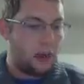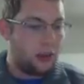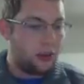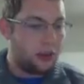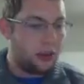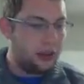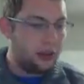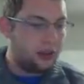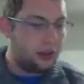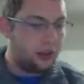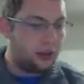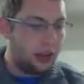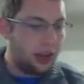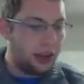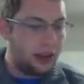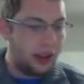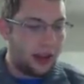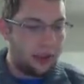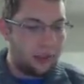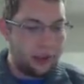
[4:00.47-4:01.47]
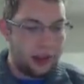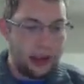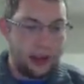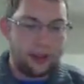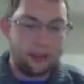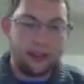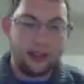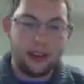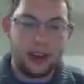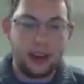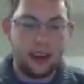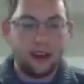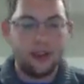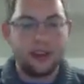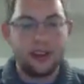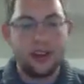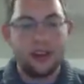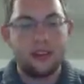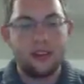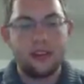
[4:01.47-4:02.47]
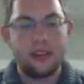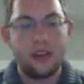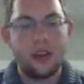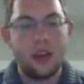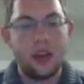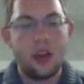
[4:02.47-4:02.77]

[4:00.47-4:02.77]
about these plants and insects